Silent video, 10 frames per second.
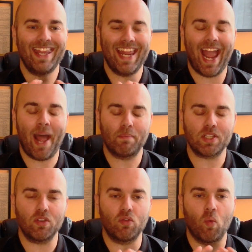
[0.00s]
And the
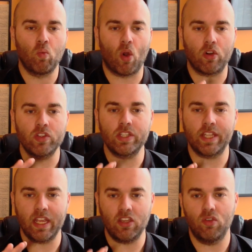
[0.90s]
absolute
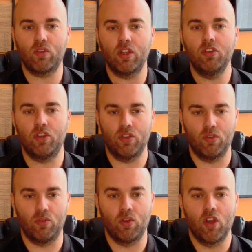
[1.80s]
worst thing you can
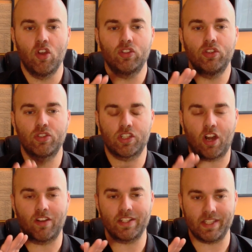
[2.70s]
do to
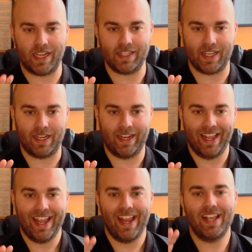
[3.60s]
start a season
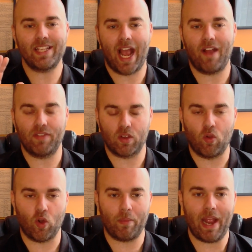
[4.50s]
is have the
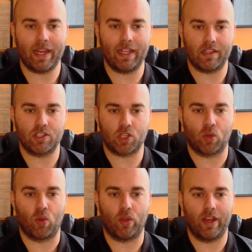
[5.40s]
quarterback get
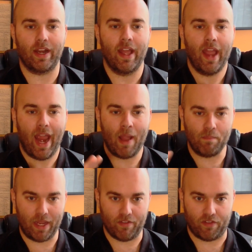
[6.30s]
destroyed
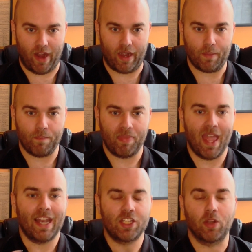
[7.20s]
and be afraid.
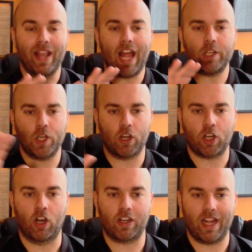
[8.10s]
So last year,
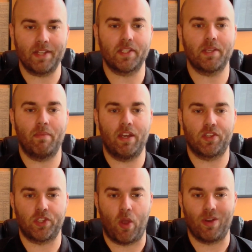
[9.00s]
Kirk Cousins of
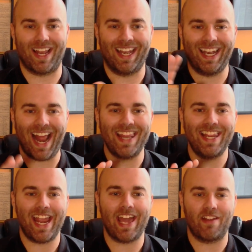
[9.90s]
Minnesota
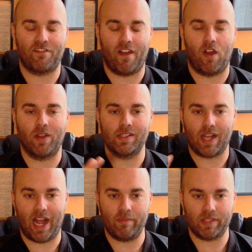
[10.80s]
led the NFL in
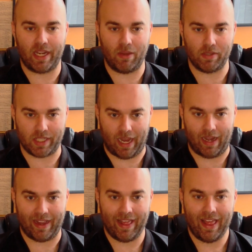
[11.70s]
times that he was
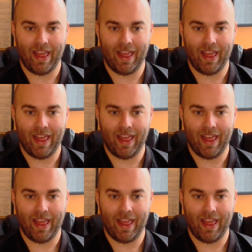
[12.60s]
hit.